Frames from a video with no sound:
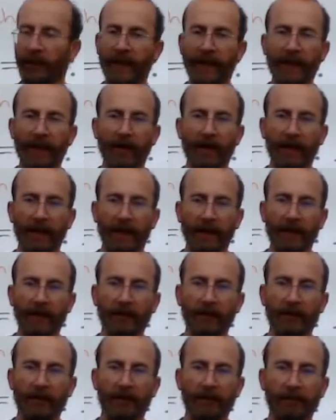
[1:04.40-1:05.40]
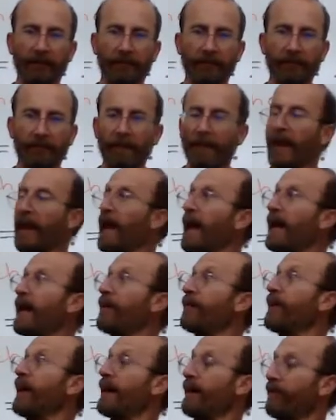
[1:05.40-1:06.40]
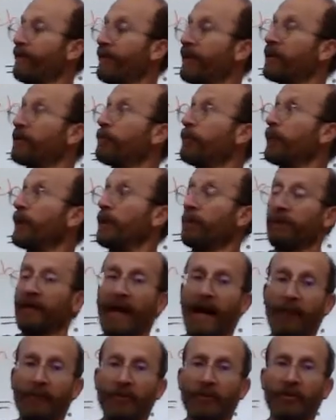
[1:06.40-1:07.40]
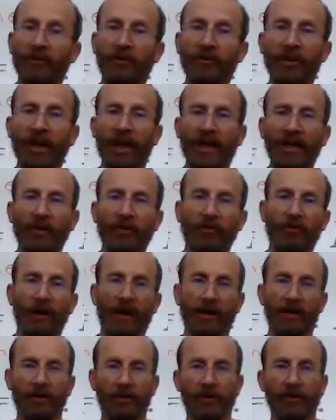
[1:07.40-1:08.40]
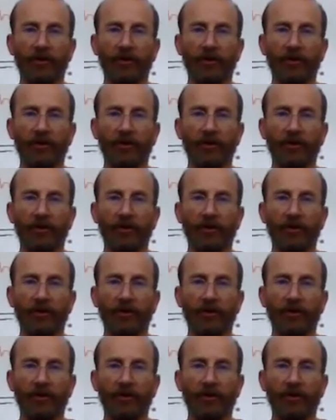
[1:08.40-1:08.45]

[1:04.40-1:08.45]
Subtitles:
here on it, and I've got a fixed pulley up top just to change directions,